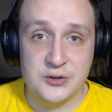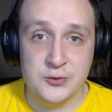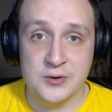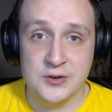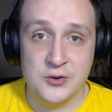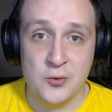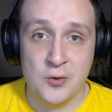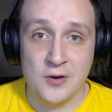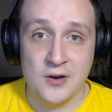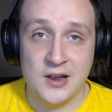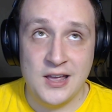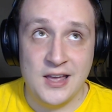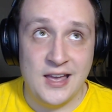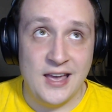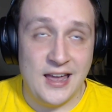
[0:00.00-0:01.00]
to endure,
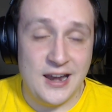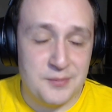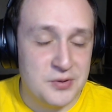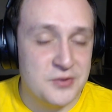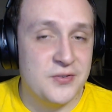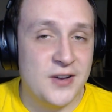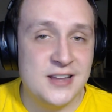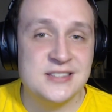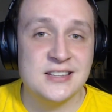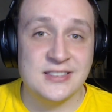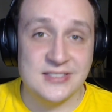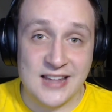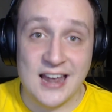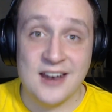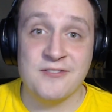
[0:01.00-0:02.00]
and it provides a
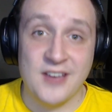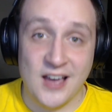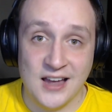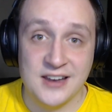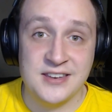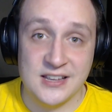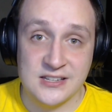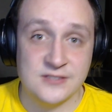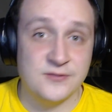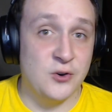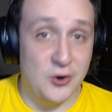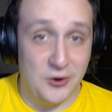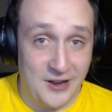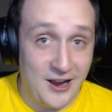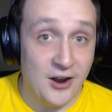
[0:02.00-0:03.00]
lot of context for
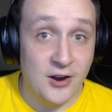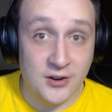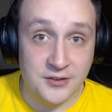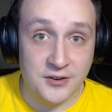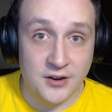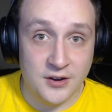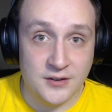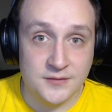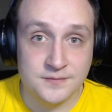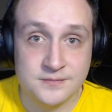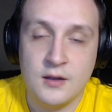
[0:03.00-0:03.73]
her character.